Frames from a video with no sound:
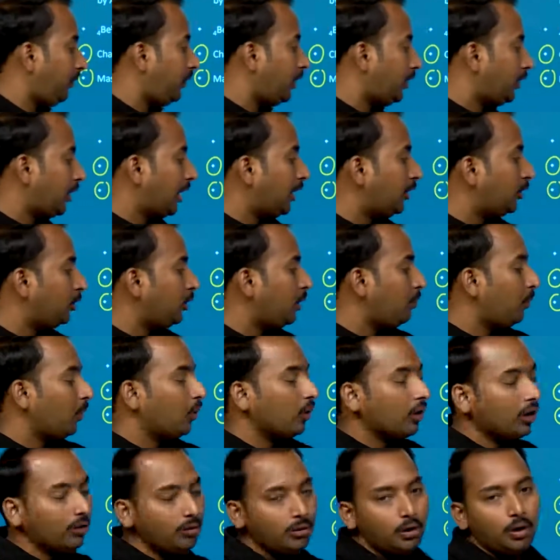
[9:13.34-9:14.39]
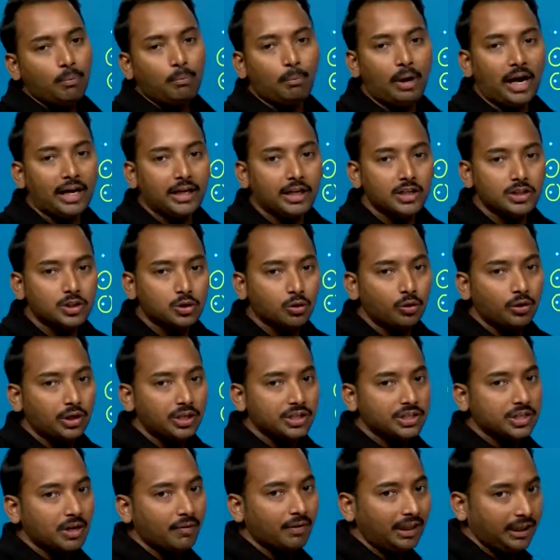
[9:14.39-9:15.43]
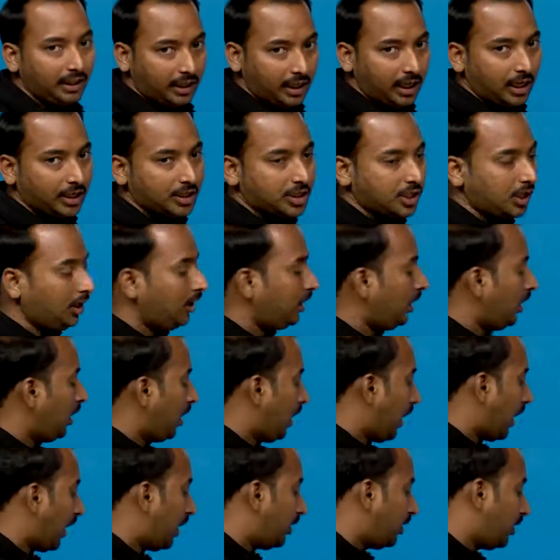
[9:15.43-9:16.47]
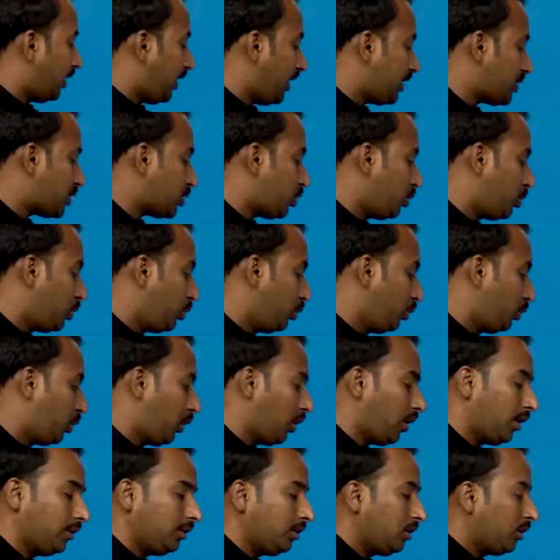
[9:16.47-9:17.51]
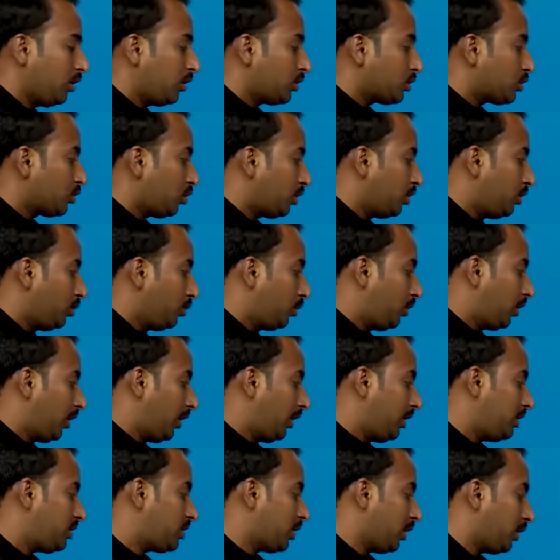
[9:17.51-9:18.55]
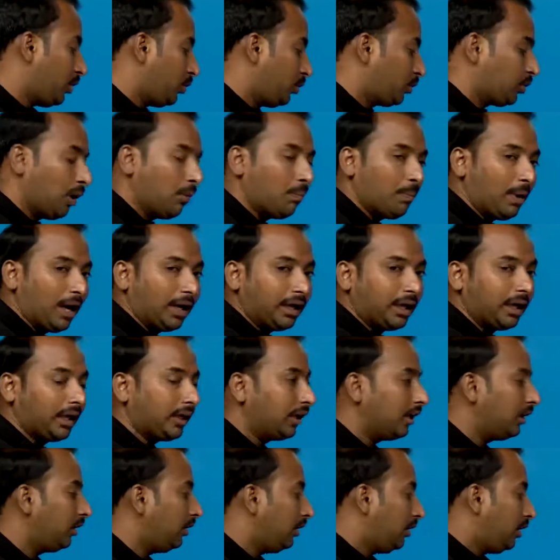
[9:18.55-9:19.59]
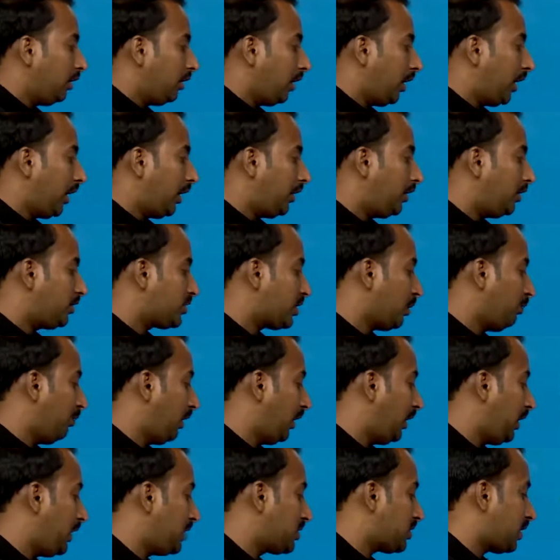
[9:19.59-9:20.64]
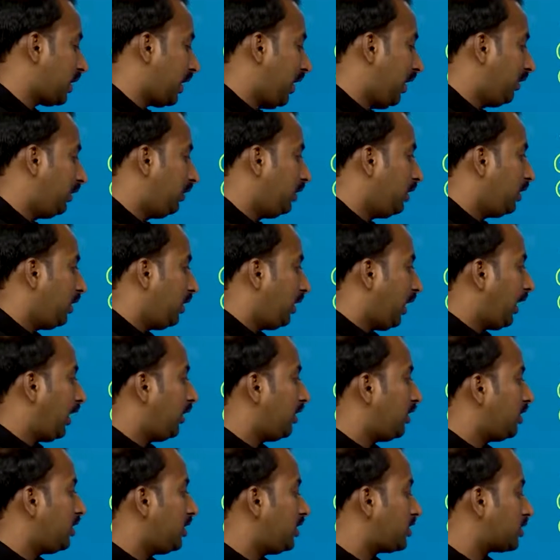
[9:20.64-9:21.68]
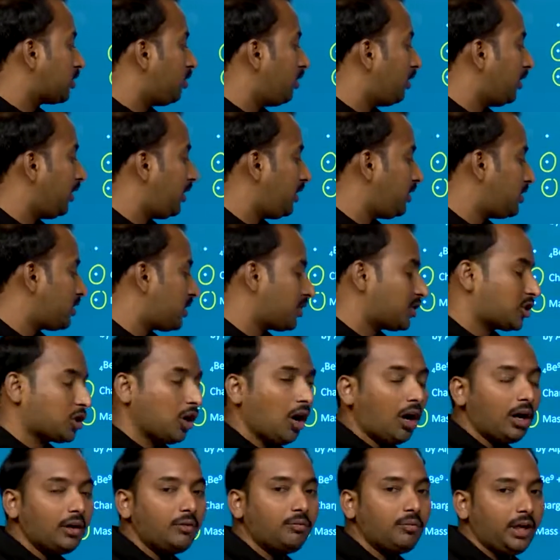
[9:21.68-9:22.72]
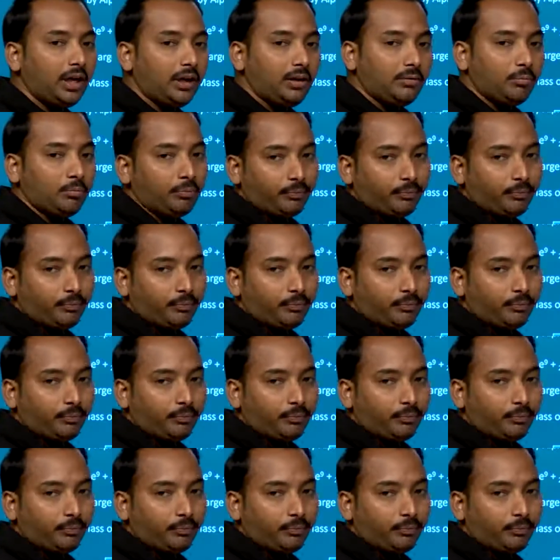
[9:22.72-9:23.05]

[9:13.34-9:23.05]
10 to the power of minus 27 kg. And next, neutron. So neutron is a neutral particle and symbol is N, and discoverer is a Chadwick,